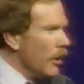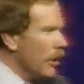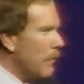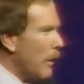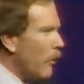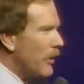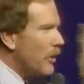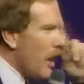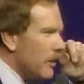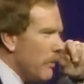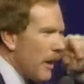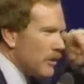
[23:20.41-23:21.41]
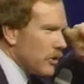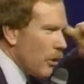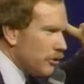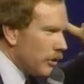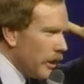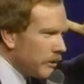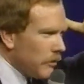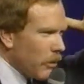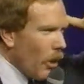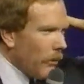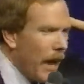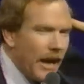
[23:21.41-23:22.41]
You remember we talked about socialism
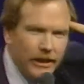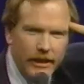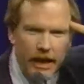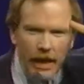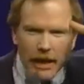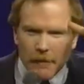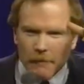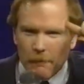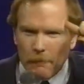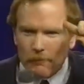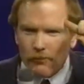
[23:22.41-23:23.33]
going back to Cain?